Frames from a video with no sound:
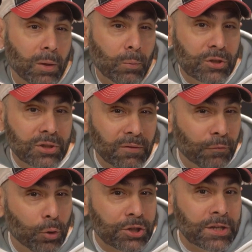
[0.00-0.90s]
which is
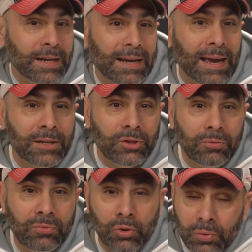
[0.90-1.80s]
unfortunate as you
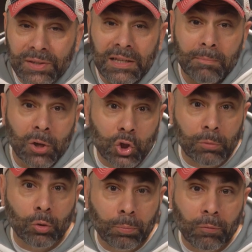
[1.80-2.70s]
do see
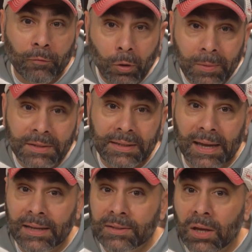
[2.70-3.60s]
measurable performance
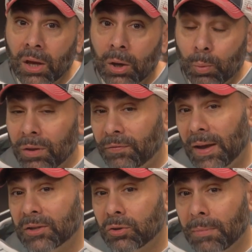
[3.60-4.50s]
gains with
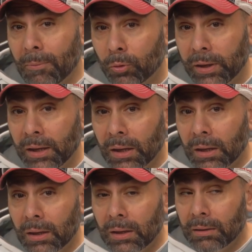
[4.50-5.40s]
faster memory,
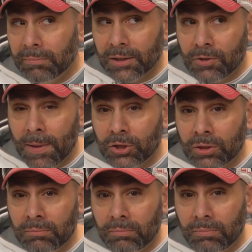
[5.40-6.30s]
not to
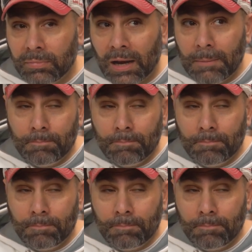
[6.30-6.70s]
mention that I